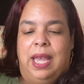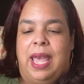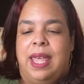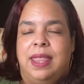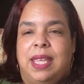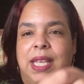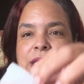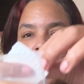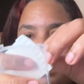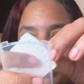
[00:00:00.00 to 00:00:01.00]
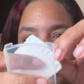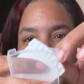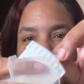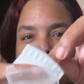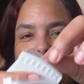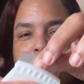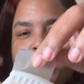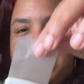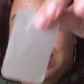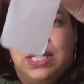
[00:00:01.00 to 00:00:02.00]
And these are little soap
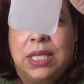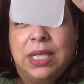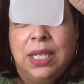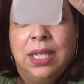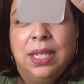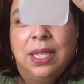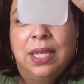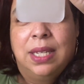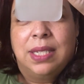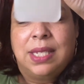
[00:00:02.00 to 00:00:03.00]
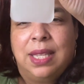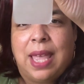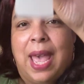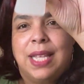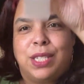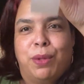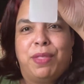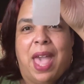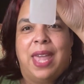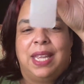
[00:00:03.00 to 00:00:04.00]
sheets. See that? So
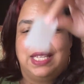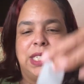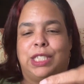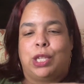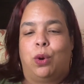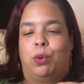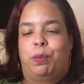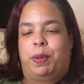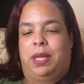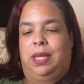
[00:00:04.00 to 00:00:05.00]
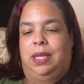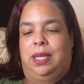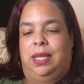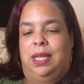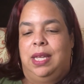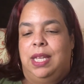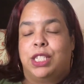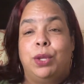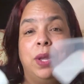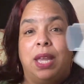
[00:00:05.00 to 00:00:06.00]
that is soap.
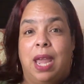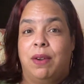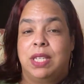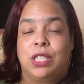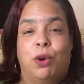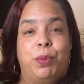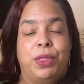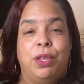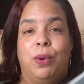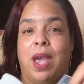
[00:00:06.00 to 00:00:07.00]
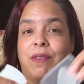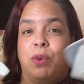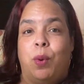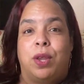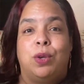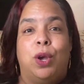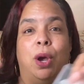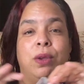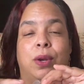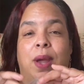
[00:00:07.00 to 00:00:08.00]
So you can carry soap with you everywhere you go.
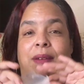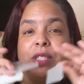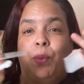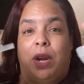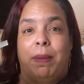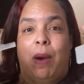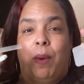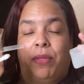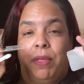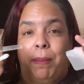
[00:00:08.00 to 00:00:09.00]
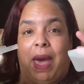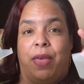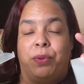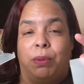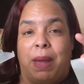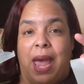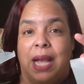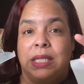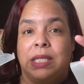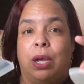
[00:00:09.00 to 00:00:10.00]
You don't have to worry about whether the bathroom
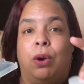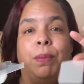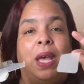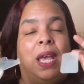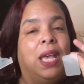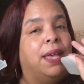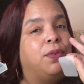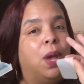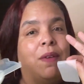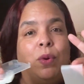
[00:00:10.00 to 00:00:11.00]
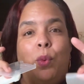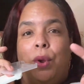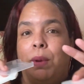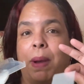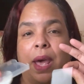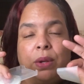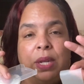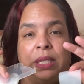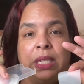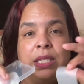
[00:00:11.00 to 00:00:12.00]
has soap. If you have a water bottle
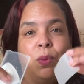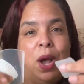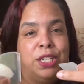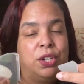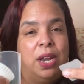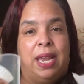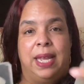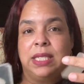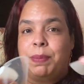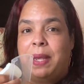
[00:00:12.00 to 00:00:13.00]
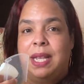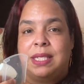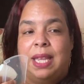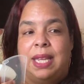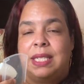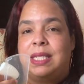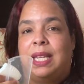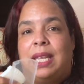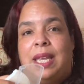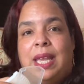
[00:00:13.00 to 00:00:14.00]
and need to wash your hands because they get
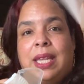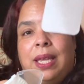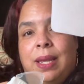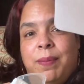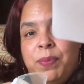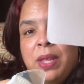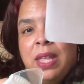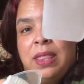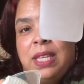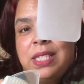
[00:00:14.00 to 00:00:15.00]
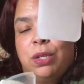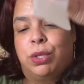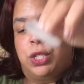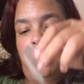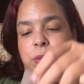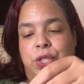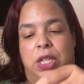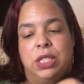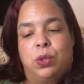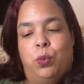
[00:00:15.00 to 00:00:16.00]
sticky, icky, these little soap
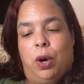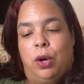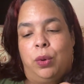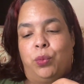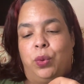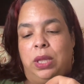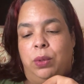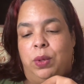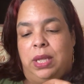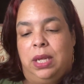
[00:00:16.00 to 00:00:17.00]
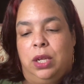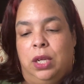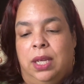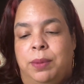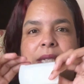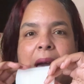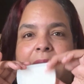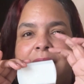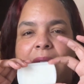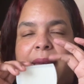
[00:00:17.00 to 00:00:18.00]
sheets work really good. I
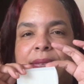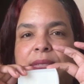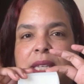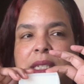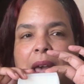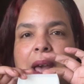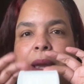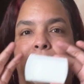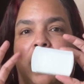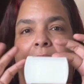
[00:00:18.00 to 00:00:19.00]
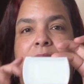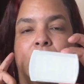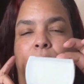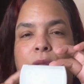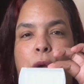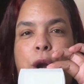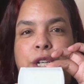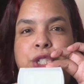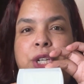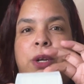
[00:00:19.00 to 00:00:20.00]
like this kind because they're
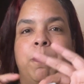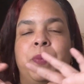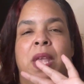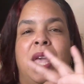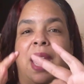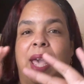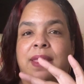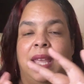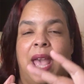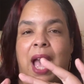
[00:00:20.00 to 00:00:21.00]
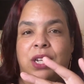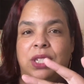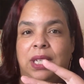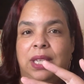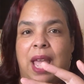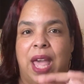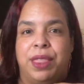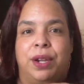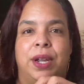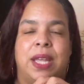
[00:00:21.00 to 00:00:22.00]
larger and they actually
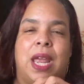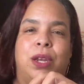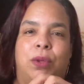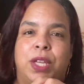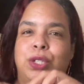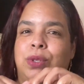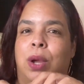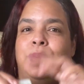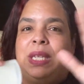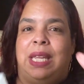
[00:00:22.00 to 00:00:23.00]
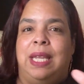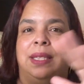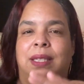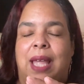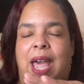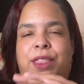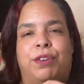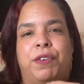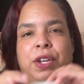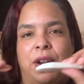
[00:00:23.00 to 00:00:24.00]
lather. And I know that you don't need the lather
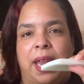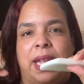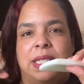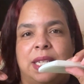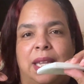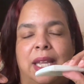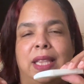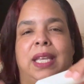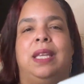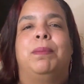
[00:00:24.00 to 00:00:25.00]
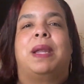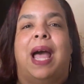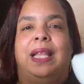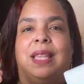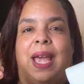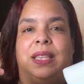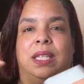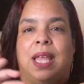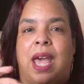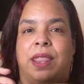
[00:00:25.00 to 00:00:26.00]
for your hands to get clean, but I like the
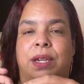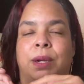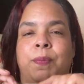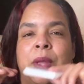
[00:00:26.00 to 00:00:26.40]
lather.